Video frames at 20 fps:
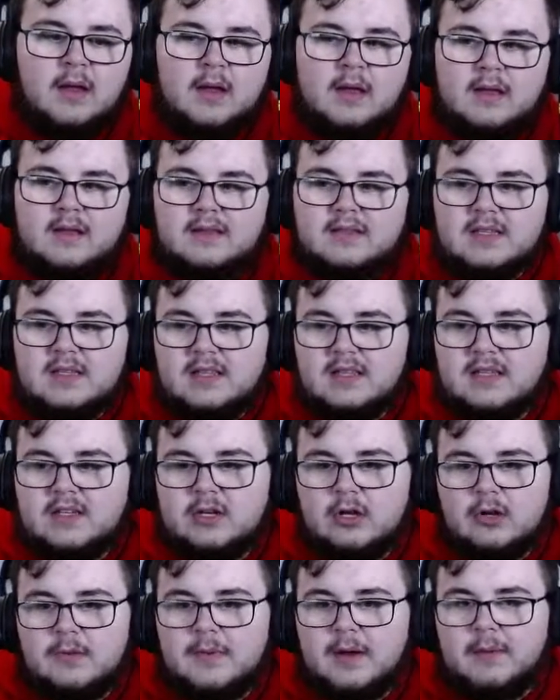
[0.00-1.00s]
something to
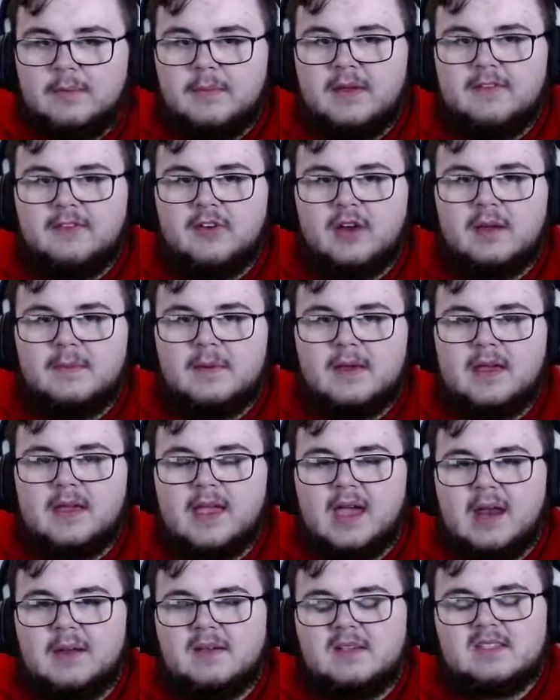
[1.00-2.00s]
note about me for APA
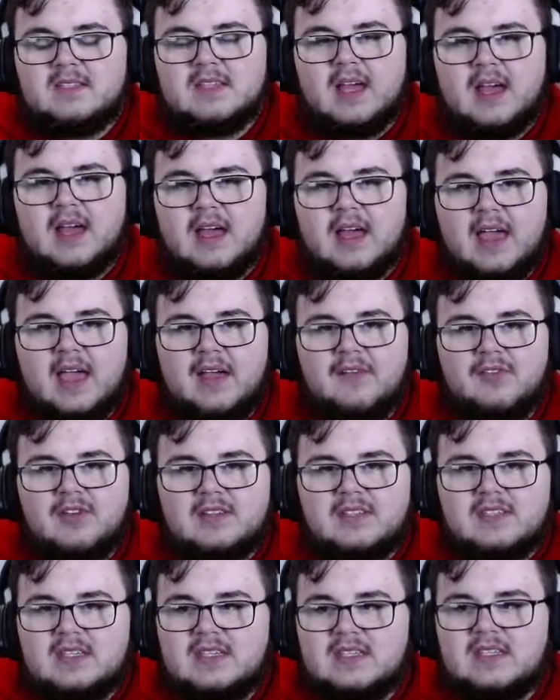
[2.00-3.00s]
Academy is every
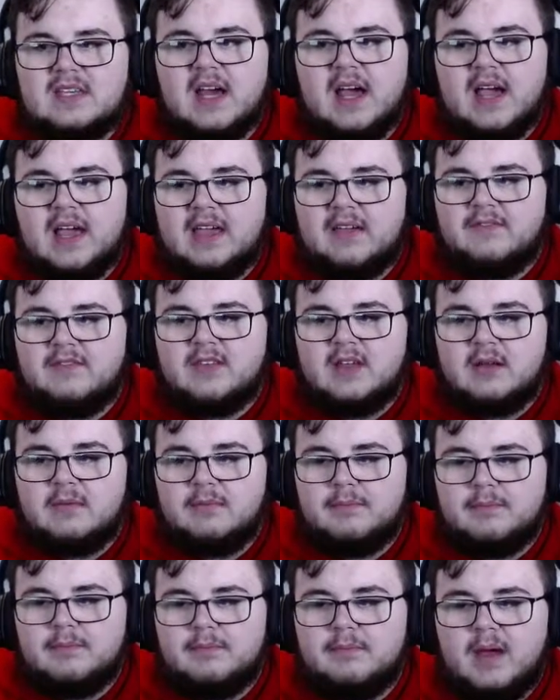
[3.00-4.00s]
season I have done
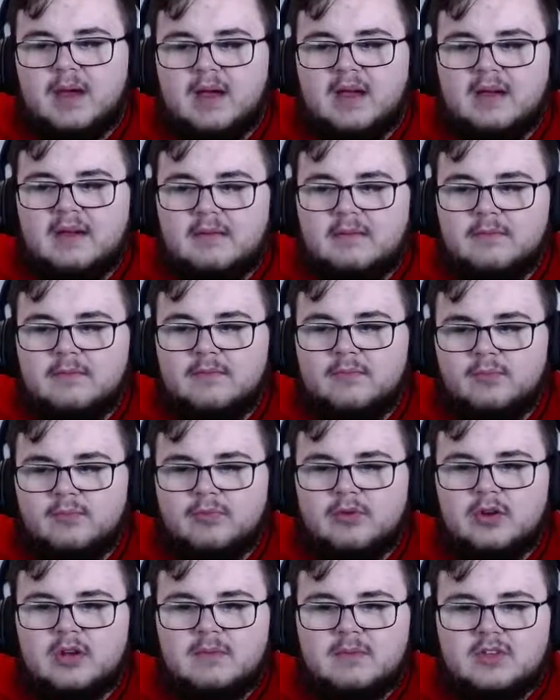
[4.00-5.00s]

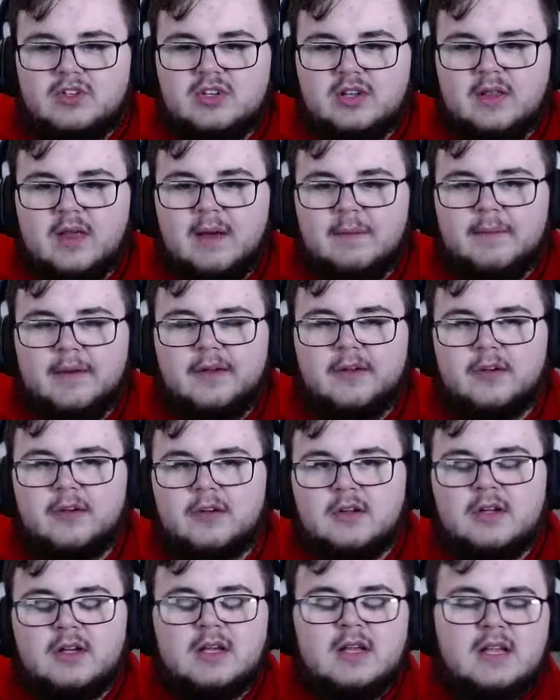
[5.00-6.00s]
pretty much a lot better.
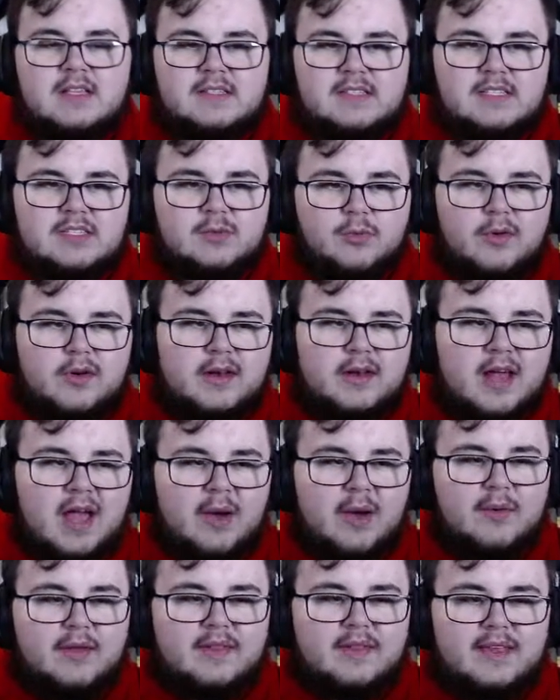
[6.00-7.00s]
Season 1, I
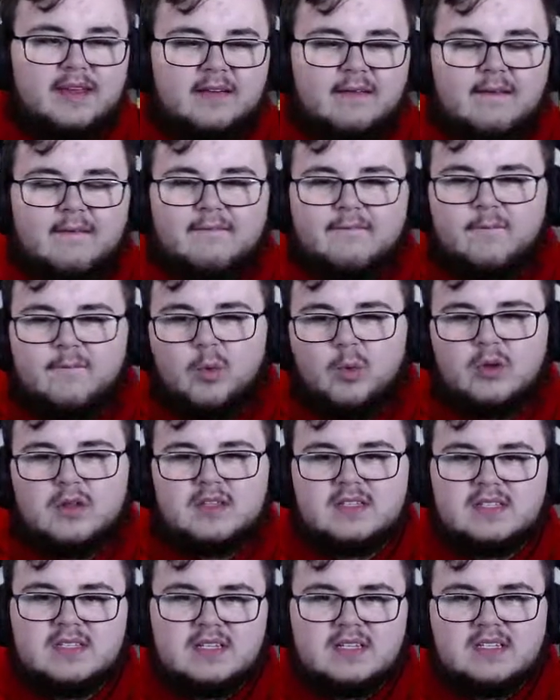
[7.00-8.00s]
went like
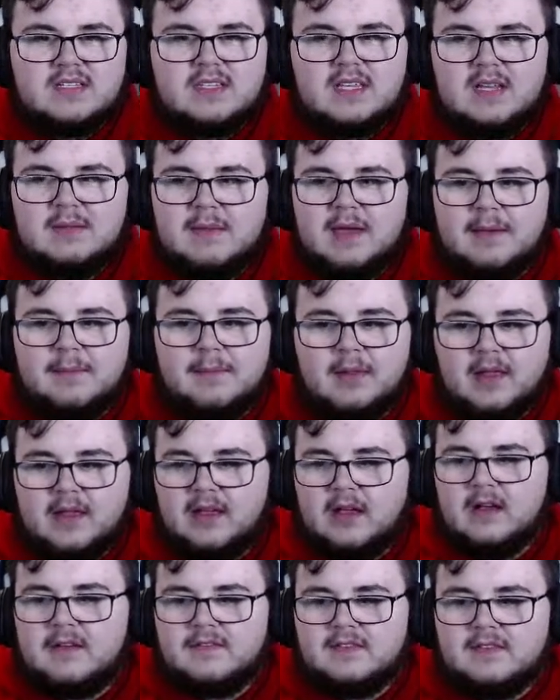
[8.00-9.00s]
4-6, didn't make
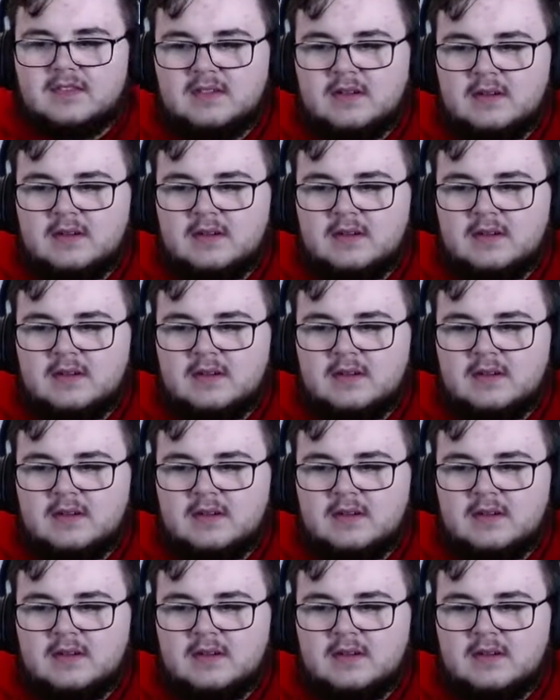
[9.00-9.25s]
playoffs.